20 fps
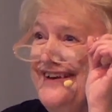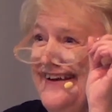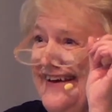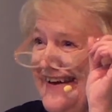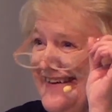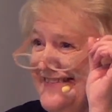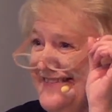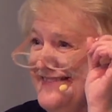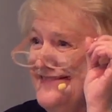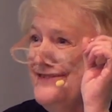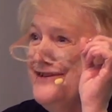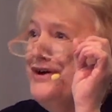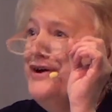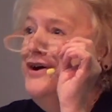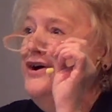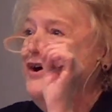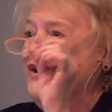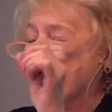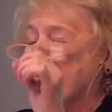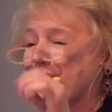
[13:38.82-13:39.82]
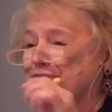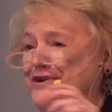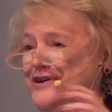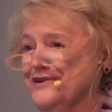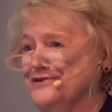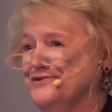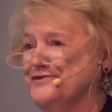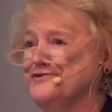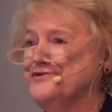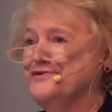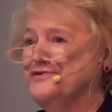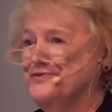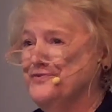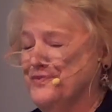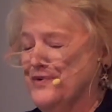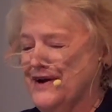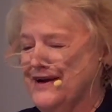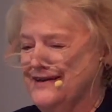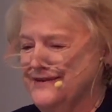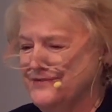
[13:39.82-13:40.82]
hadn't? Or understood
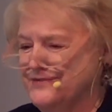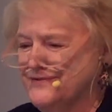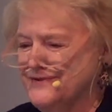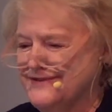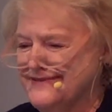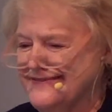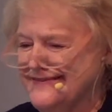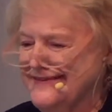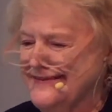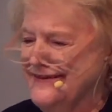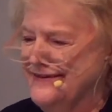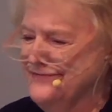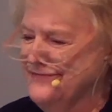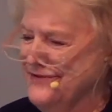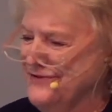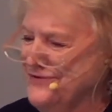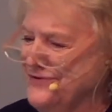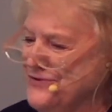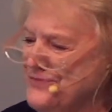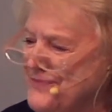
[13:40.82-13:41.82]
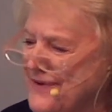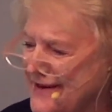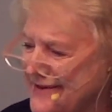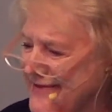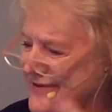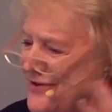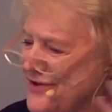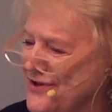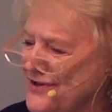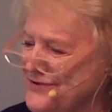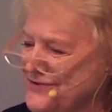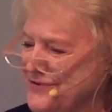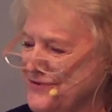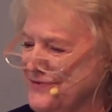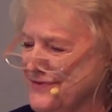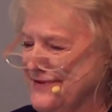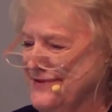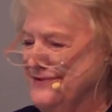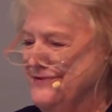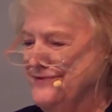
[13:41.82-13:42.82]
why it wasn't given you by the
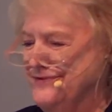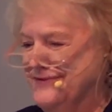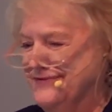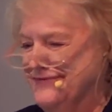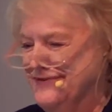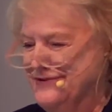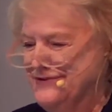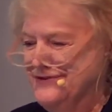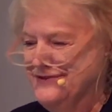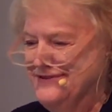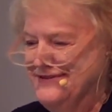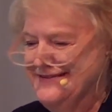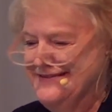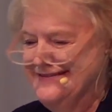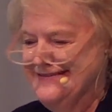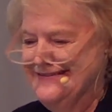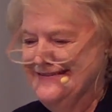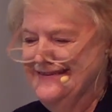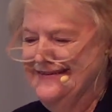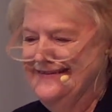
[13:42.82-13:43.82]
all-knowing universe?